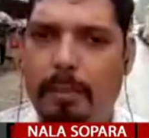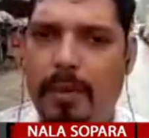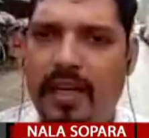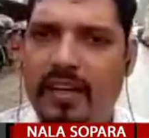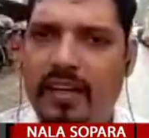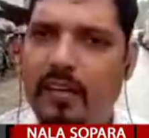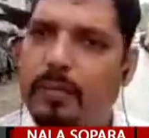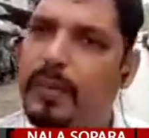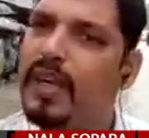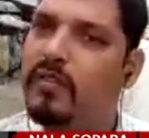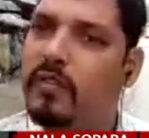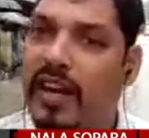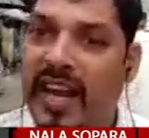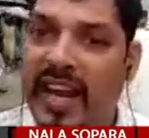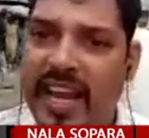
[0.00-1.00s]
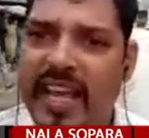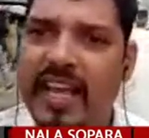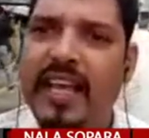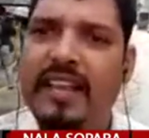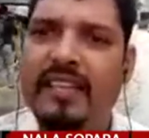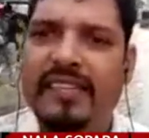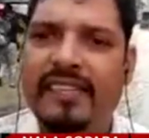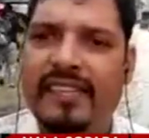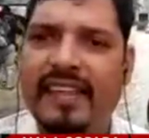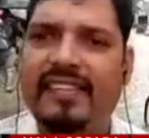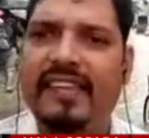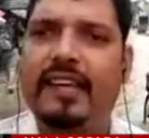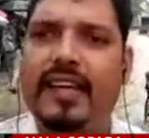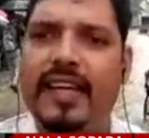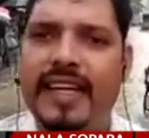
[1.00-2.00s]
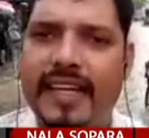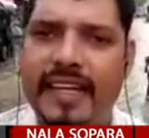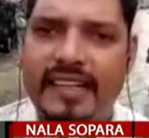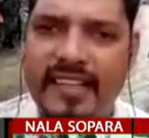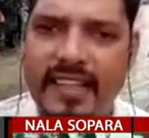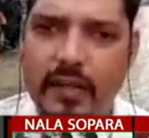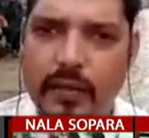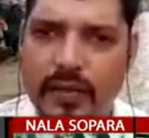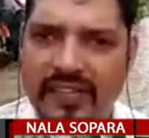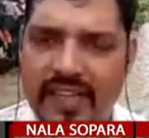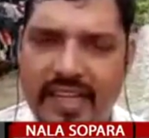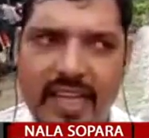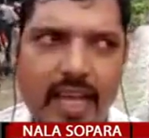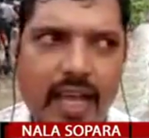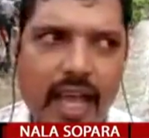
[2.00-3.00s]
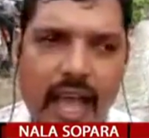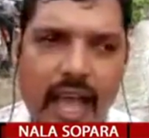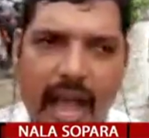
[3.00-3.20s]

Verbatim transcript: But it has been raining incessantly, continuously,